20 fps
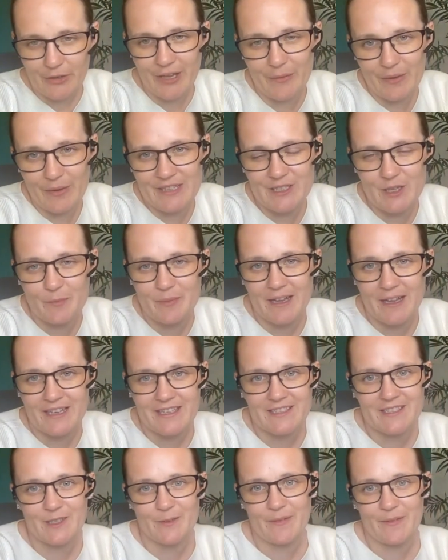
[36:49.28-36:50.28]
you once you
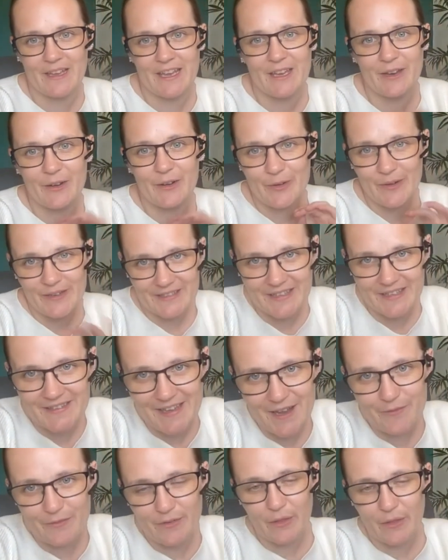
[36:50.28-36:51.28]
participate. It always has
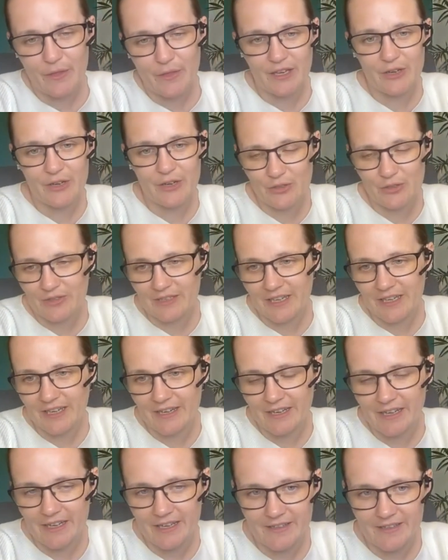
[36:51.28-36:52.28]
everything you should need
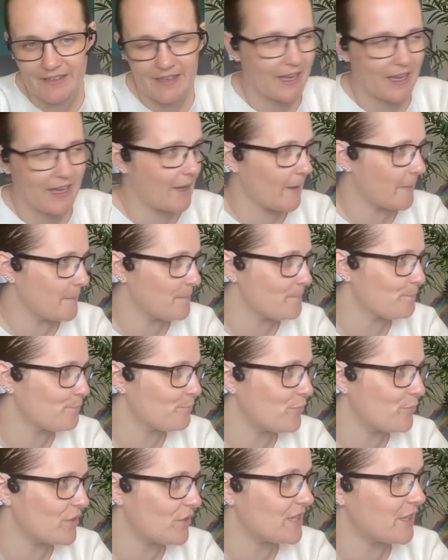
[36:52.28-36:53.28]
in it,
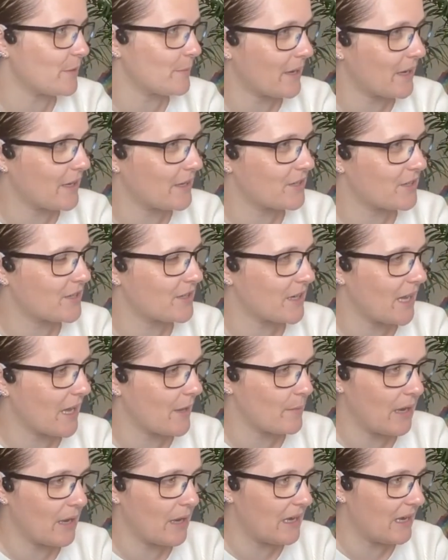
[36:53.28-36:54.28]
pretty much,
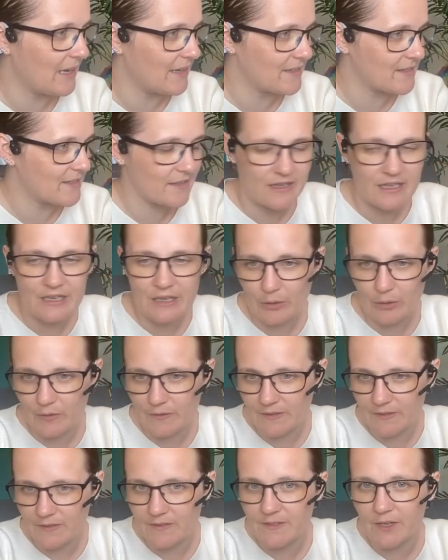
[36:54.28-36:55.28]
like links to the
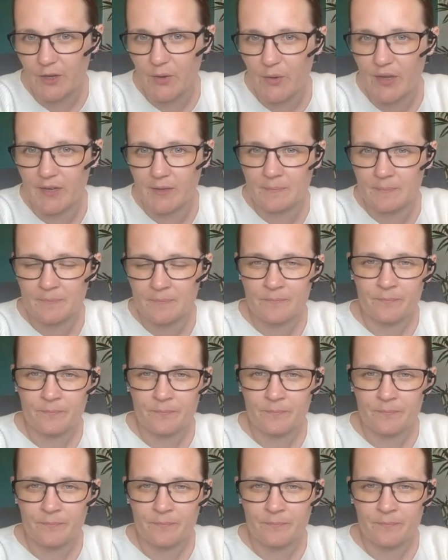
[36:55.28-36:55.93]
notes and so on.